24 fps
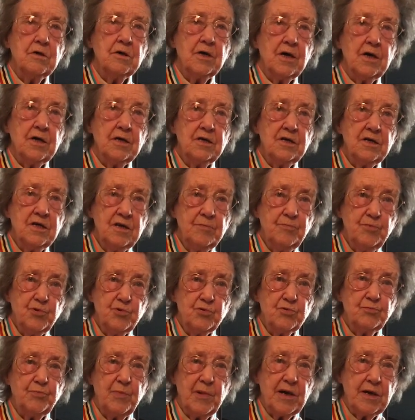and he
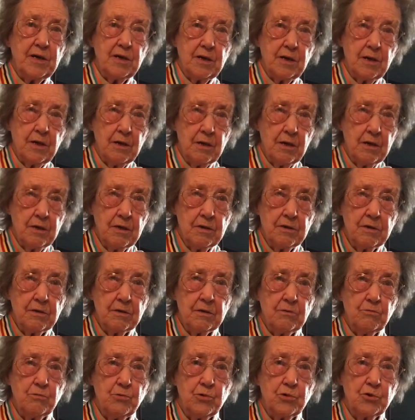put back
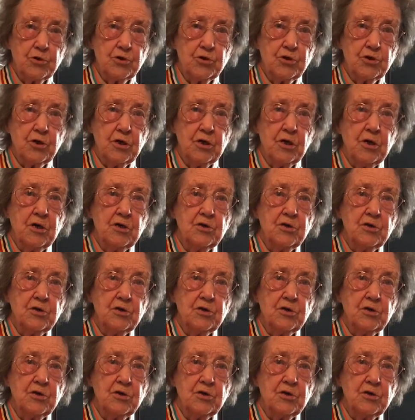the watch.